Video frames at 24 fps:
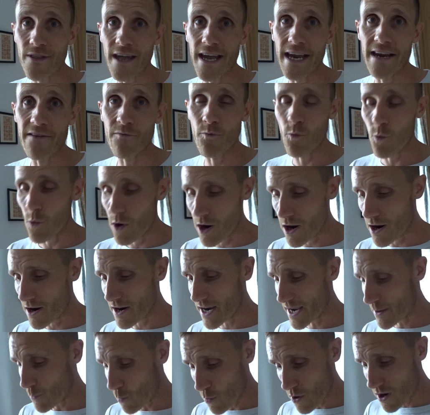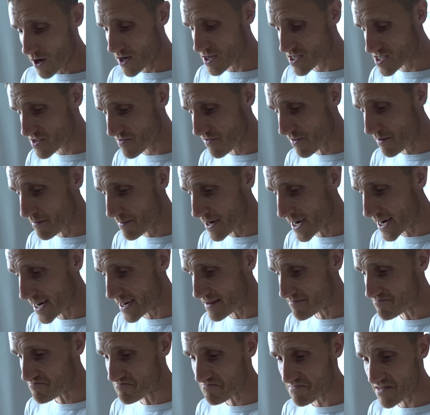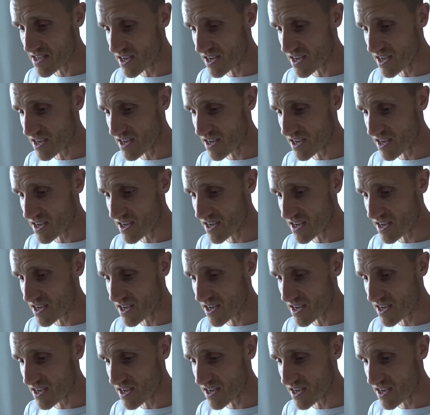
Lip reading: It works for me.